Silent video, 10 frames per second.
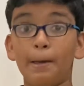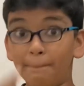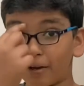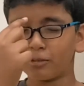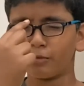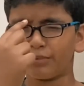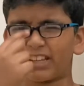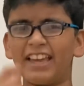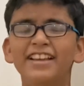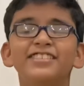because of the
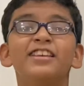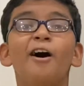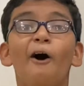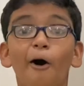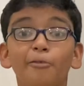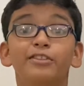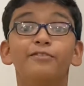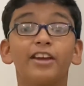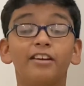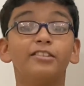kiss of the
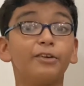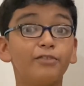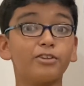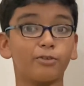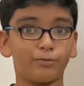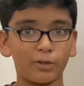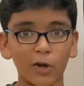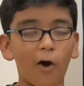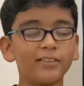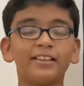veil, the Witch of the
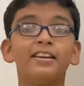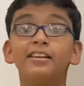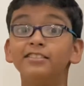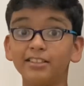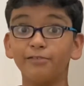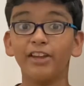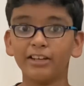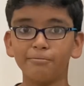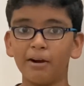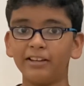North, the
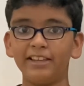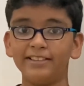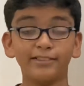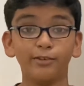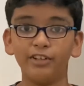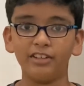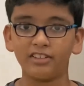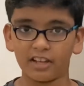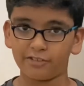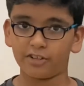winged monkeys
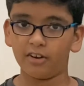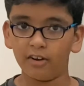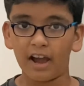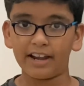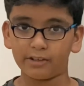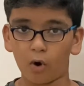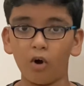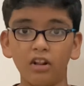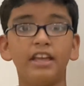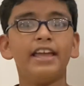couldn't touch her at
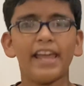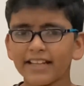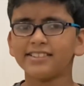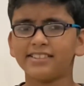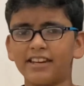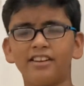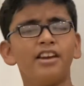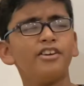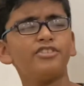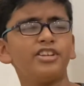all. Instead,
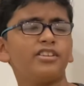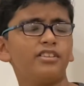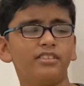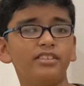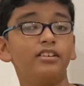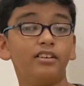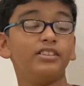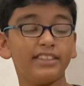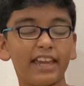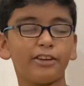
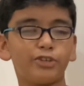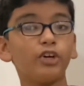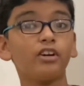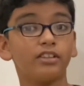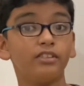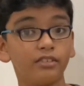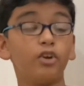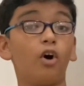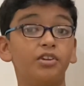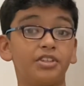they took
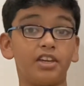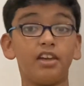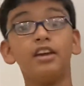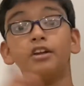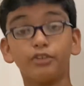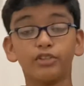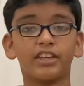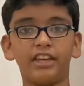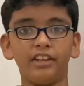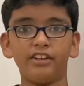Dorothy to the
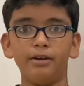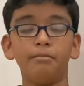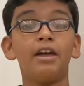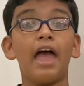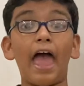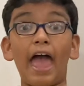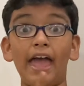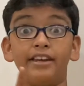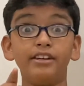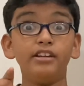kingdom,
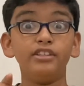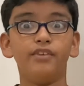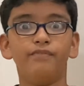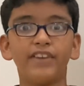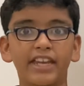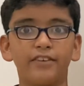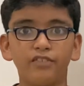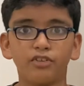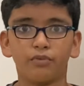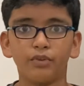and the Wicked
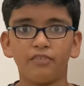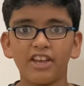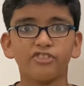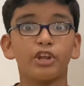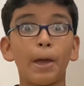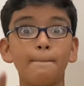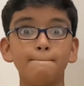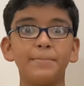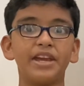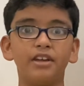Witch of the West
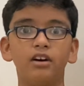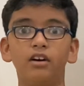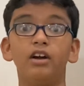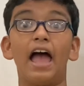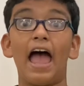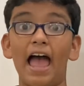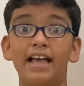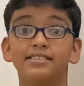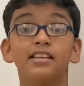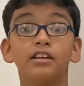made her
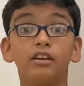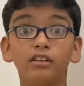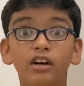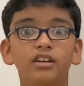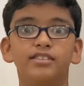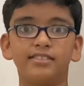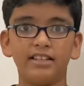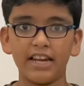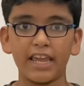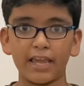as her
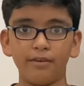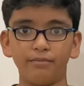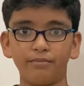slave.